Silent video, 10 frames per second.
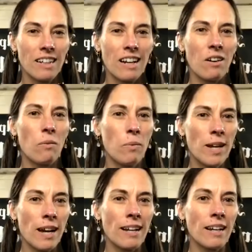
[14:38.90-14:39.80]
So we
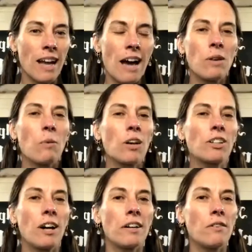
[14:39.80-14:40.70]
got a lot of work
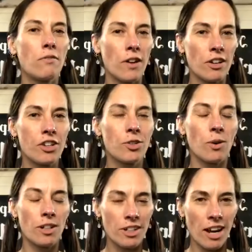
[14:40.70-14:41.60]
done in a very
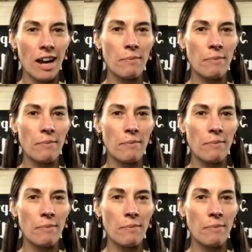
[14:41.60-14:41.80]
short time.